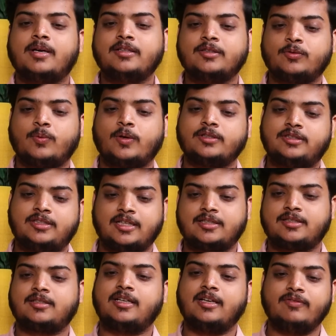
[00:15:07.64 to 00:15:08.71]
month was
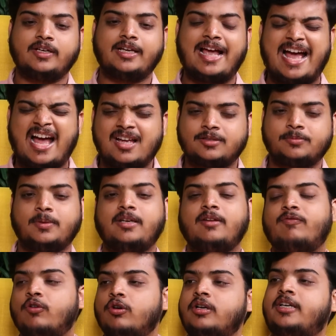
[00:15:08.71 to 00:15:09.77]
just giving as many
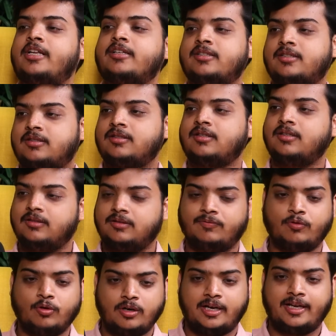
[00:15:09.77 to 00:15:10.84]
full tests,
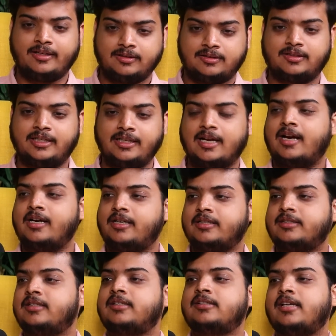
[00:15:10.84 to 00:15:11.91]
full length 3 hour
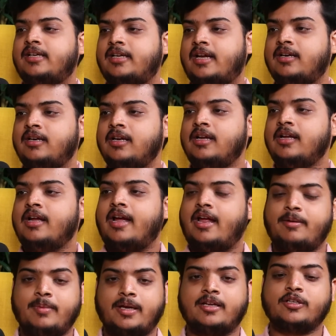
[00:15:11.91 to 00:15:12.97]
tests as I can,
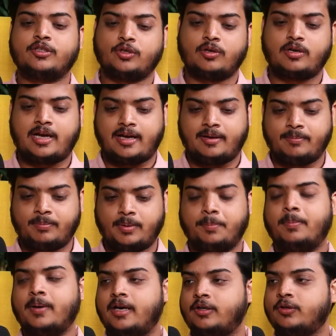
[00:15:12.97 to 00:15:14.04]
and making sure I am
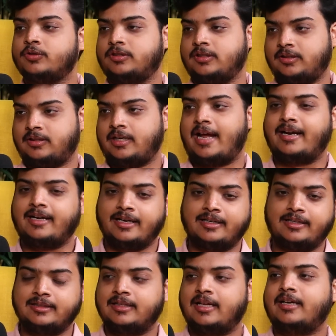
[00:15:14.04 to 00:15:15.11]
prepared to sit and
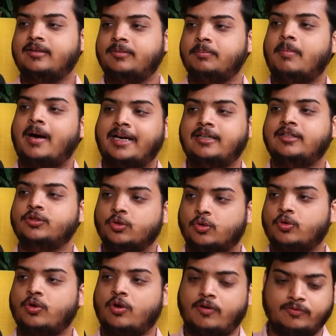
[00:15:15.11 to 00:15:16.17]
get in that mind
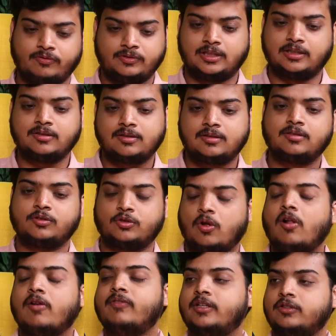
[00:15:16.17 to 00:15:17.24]
zone of just
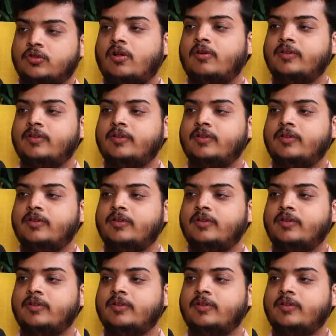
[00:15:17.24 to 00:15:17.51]
solving,